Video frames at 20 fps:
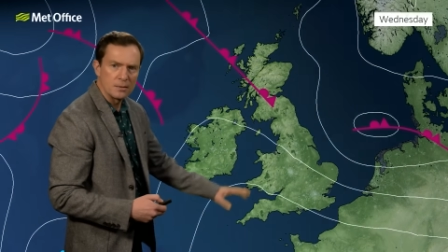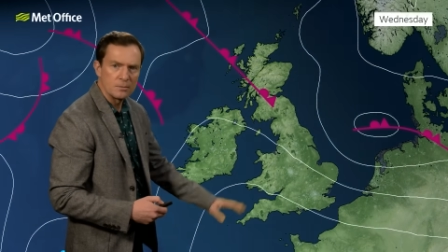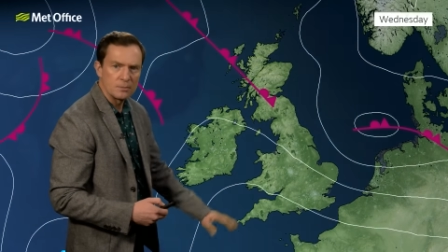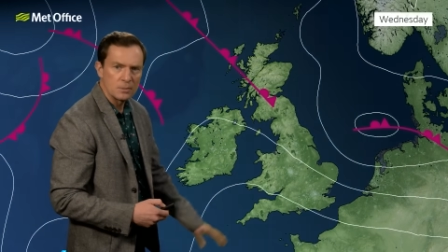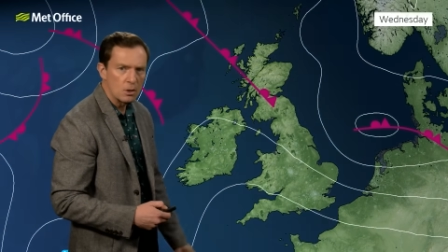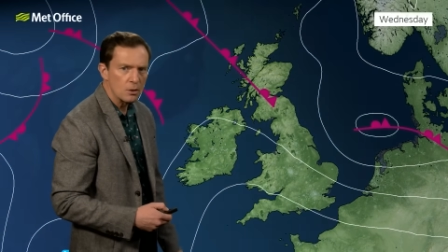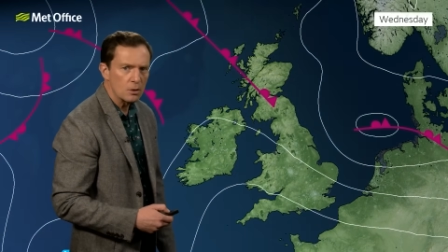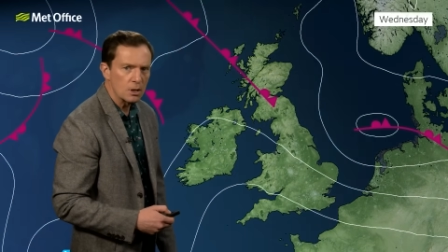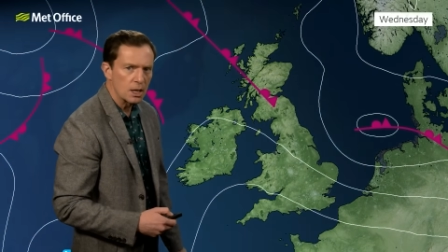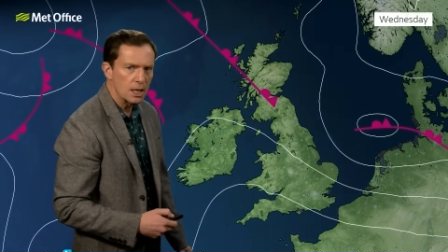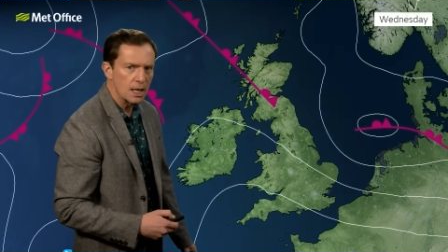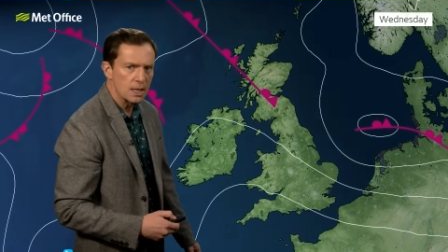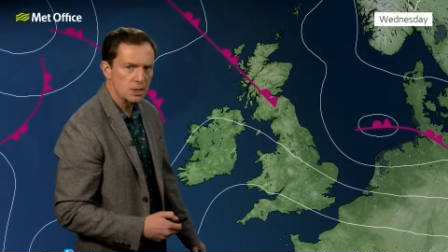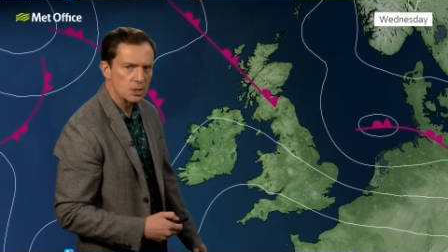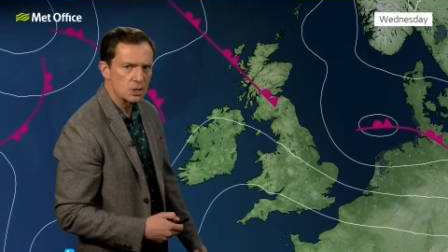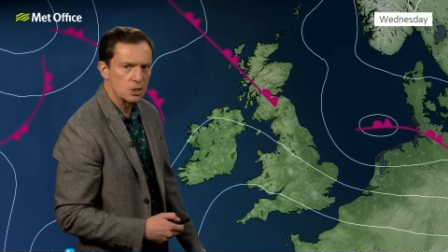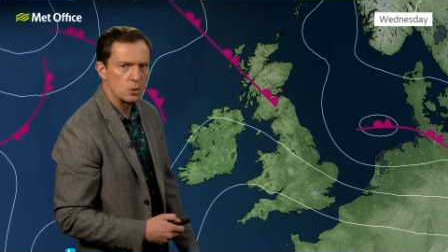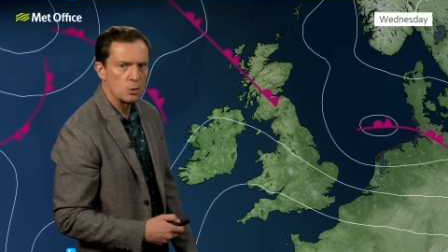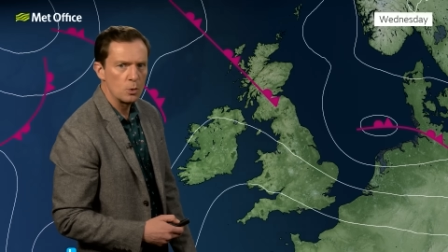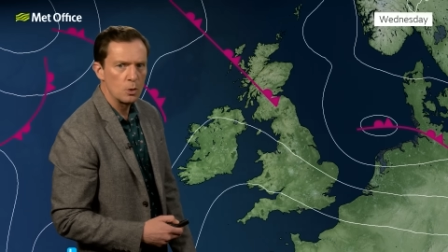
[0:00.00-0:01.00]
Not going to
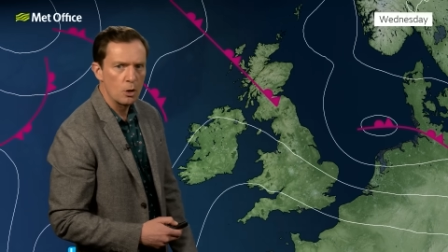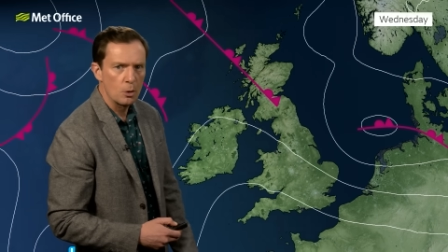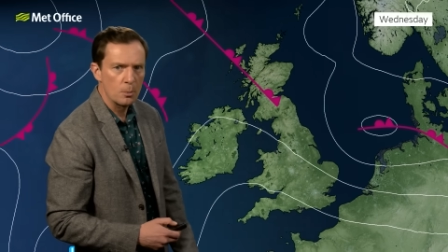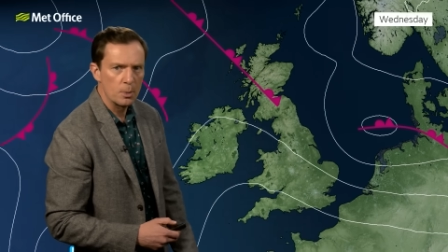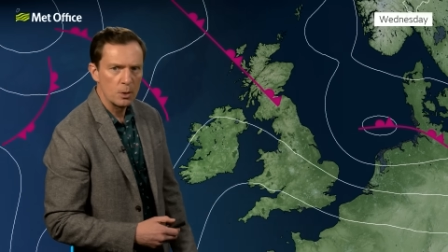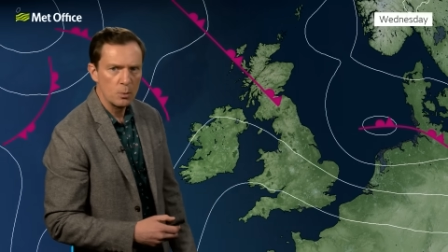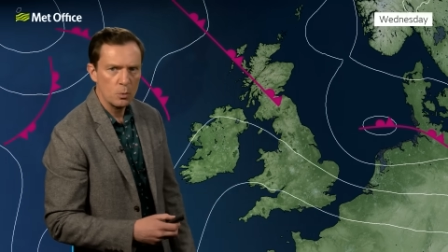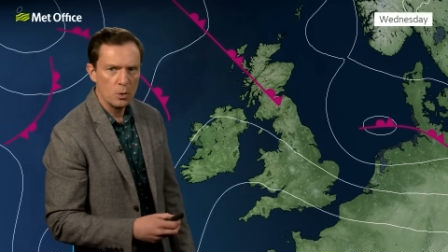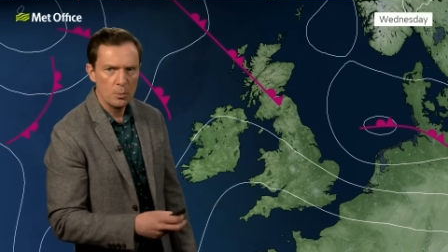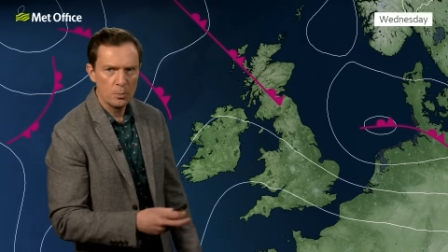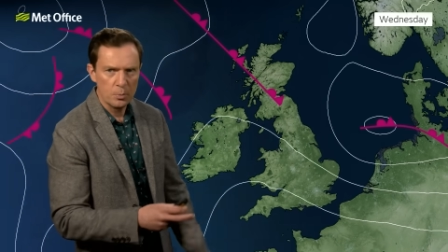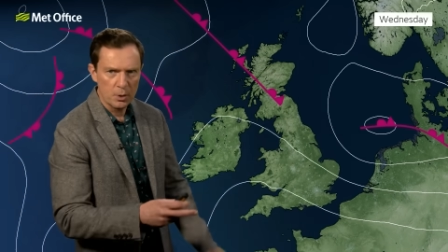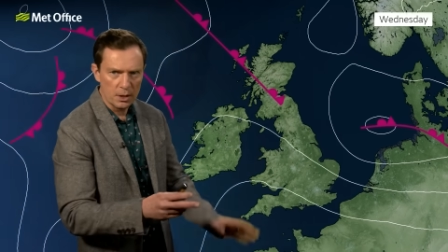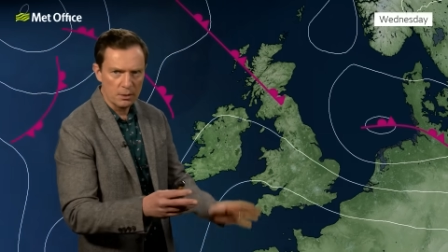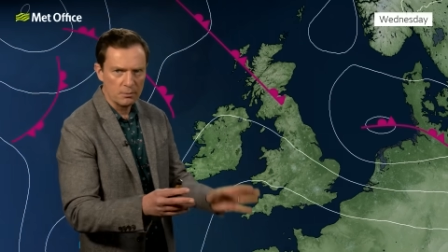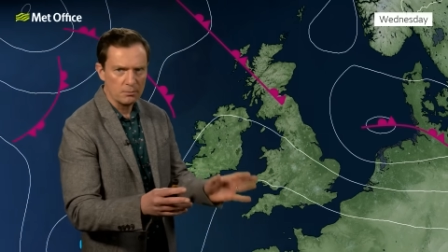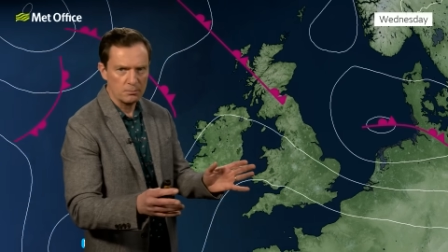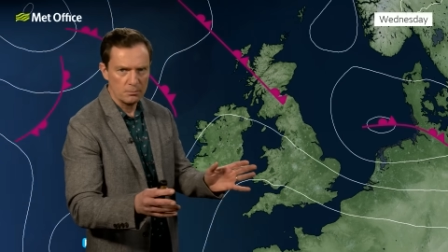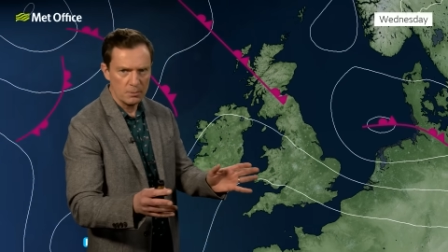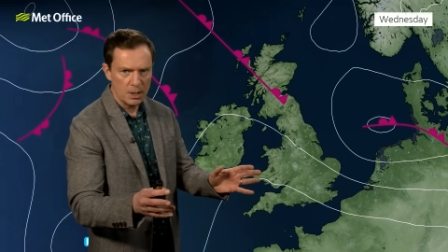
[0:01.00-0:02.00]
last too long, but it will
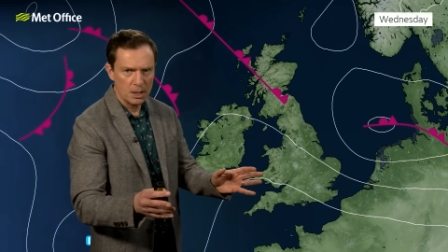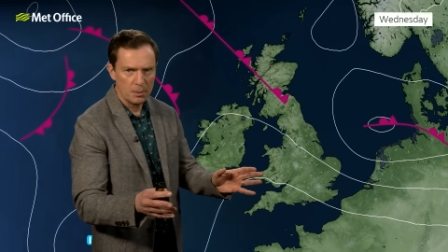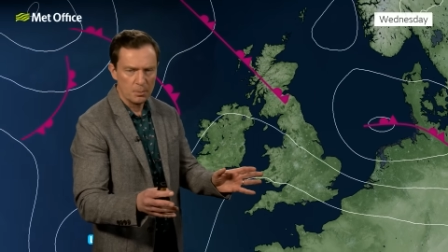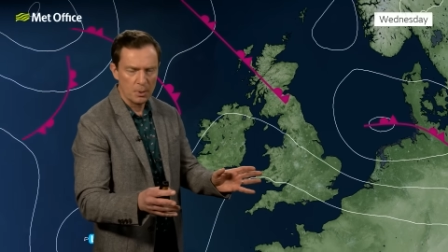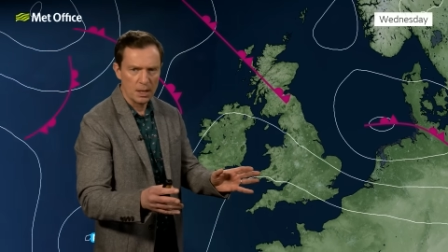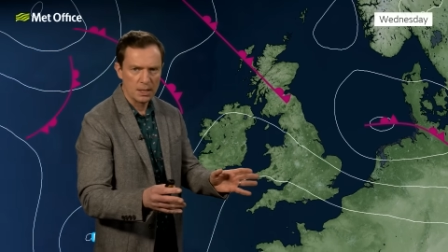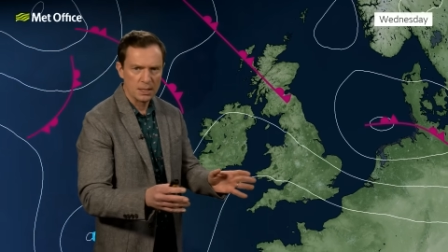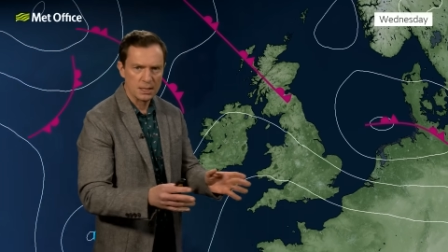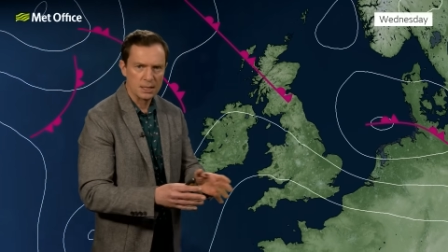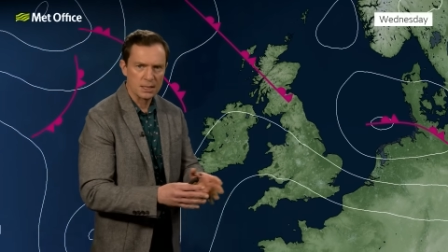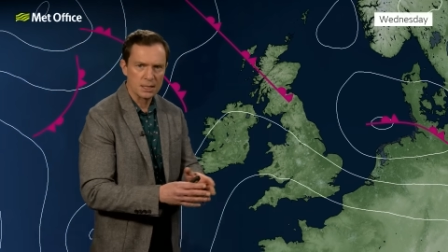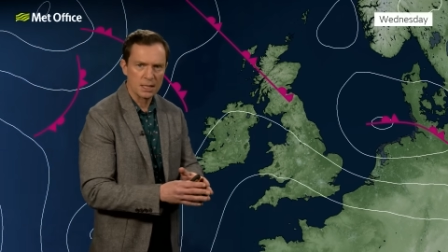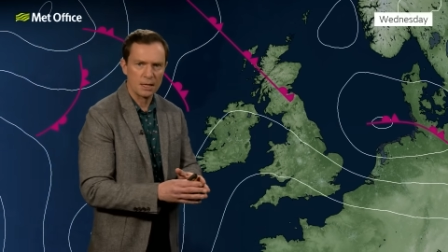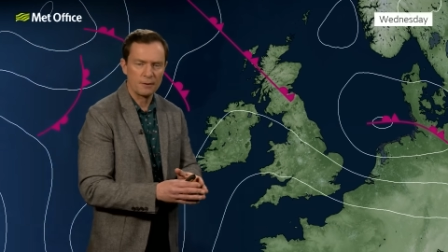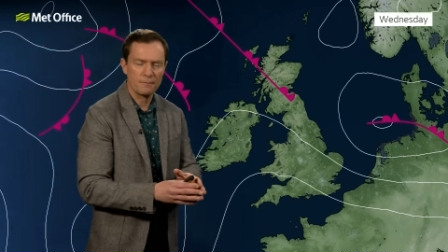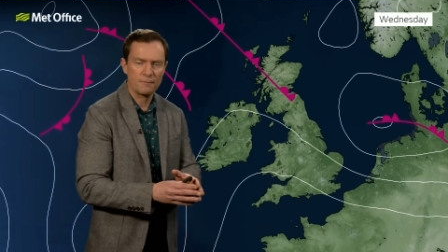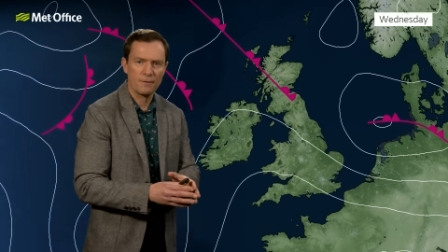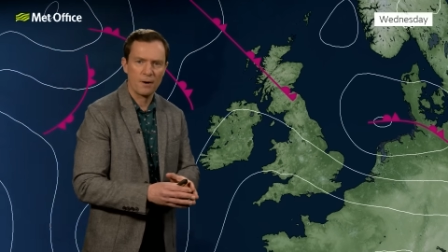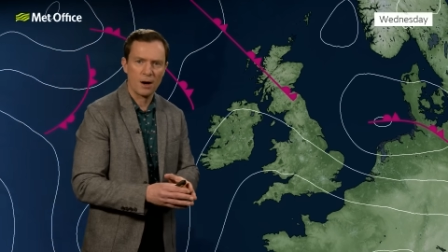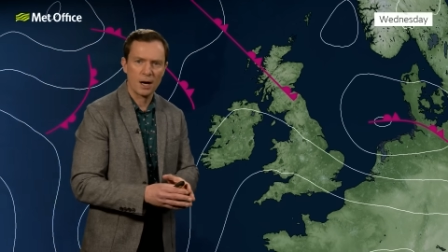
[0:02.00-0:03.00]
bring many places
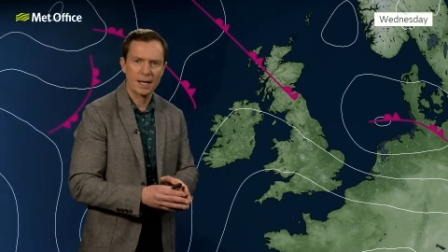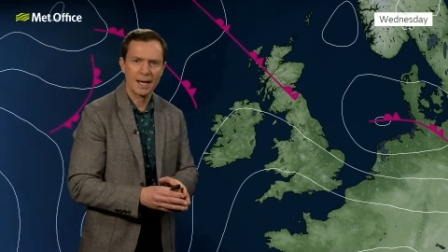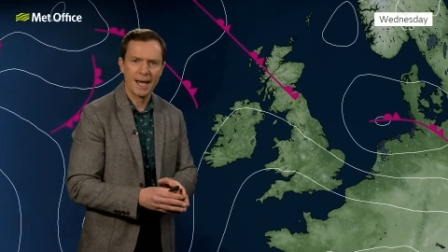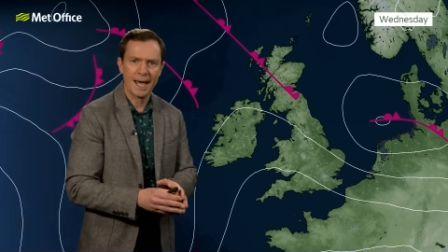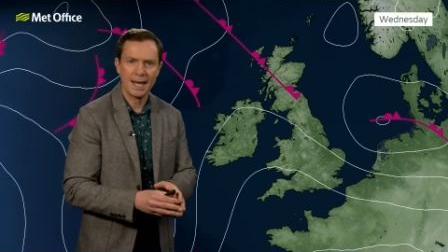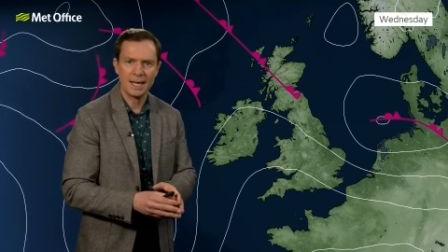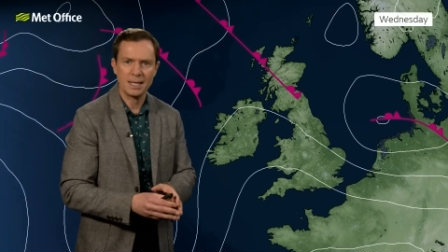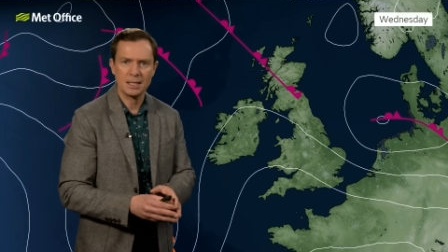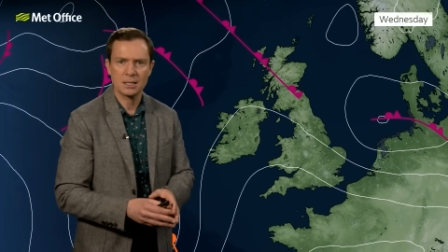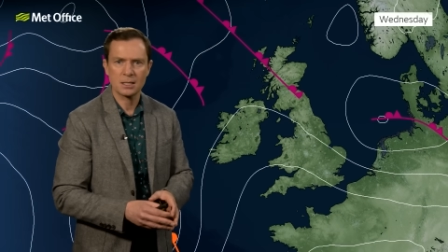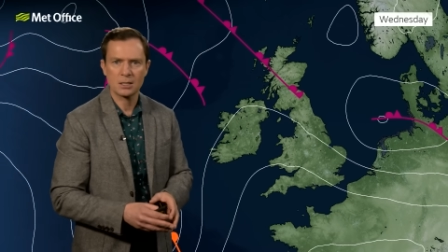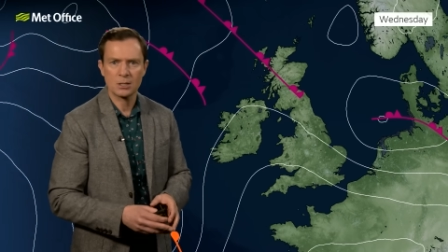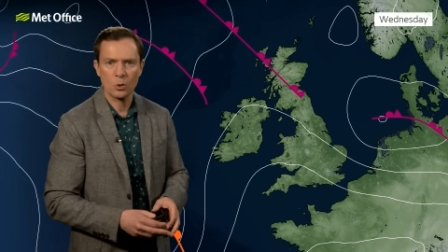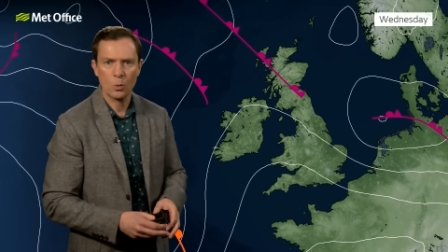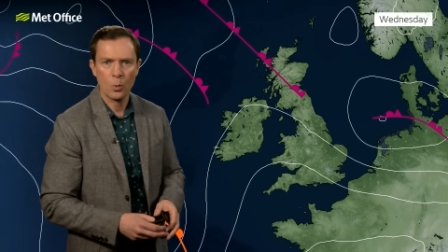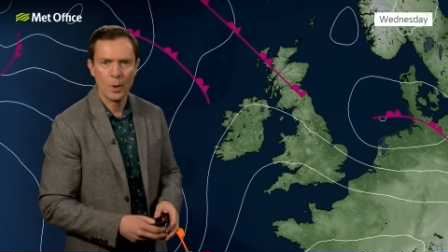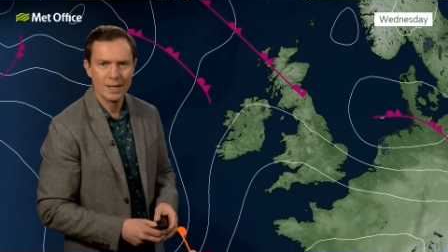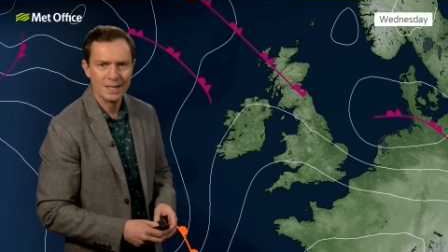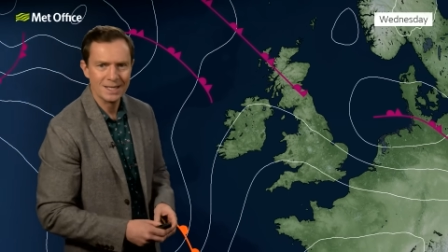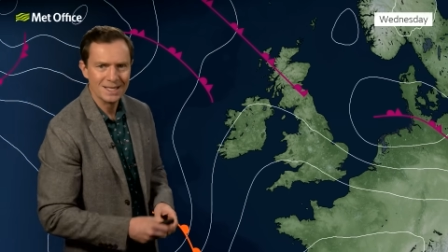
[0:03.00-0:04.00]
a fine end to
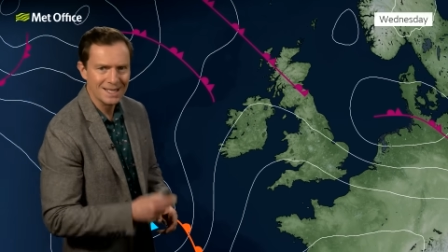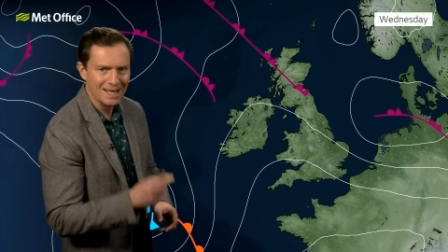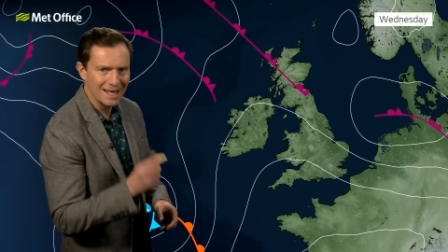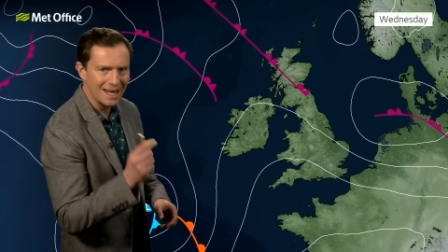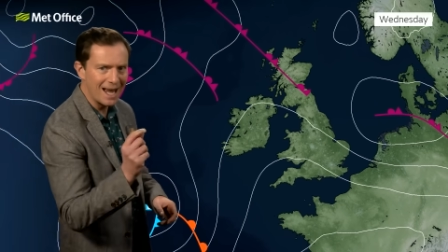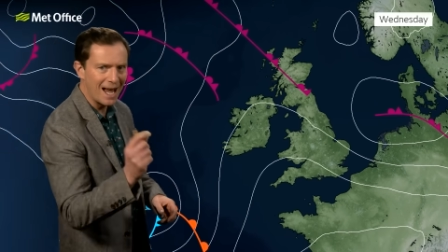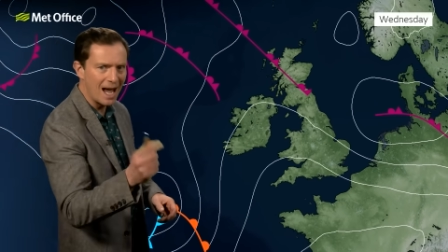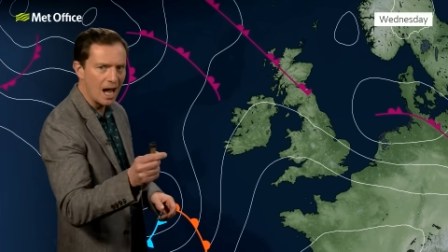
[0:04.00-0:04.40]
Wednesday.